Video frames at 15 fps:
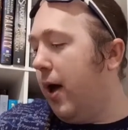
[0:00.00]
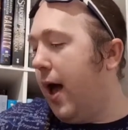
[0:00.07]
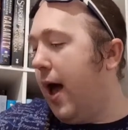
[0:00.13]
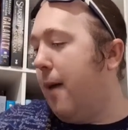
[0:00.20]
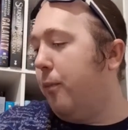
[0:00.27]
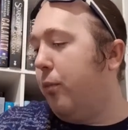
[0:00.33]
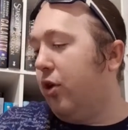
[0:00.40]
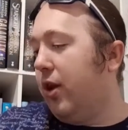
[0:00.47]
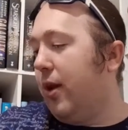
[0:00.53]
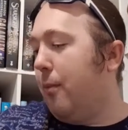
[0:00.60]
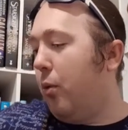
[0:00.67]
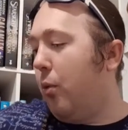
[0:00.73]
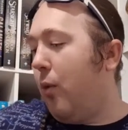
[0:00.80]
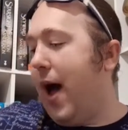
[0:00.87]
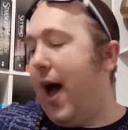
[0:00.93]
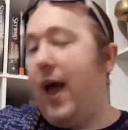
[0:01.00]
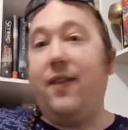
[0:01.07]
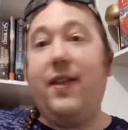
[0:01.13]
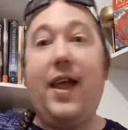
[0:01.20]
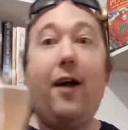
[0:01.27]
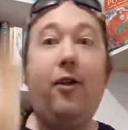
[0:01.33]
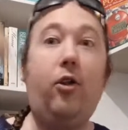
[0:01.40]
uh, book number one,
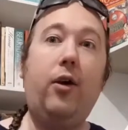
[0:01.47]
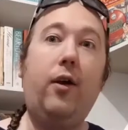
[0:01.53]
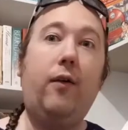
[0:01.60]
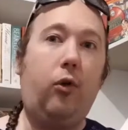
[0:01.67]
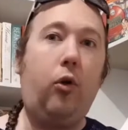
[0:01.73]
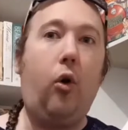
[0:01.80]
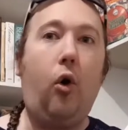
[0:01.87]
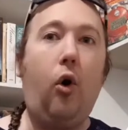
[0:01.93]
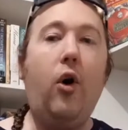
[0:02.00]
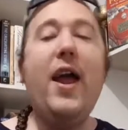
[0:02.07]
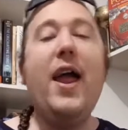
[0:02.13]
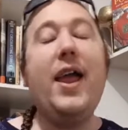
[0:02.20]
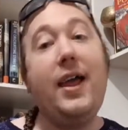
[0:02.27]
The Alloy of Law,